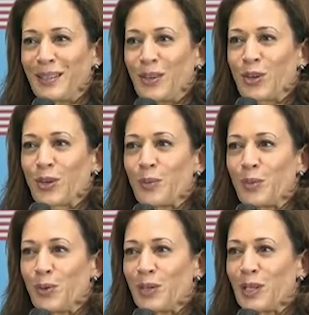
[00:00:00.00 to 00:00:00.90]
her
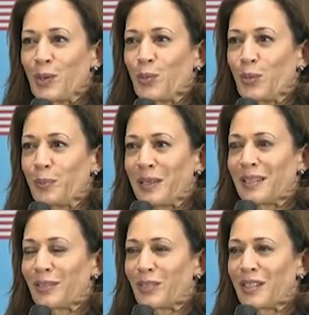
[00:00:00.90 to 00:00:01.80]
community will be
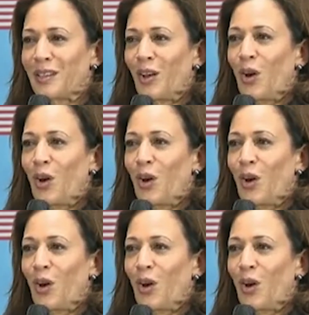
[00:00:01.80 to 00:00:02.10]
lifted,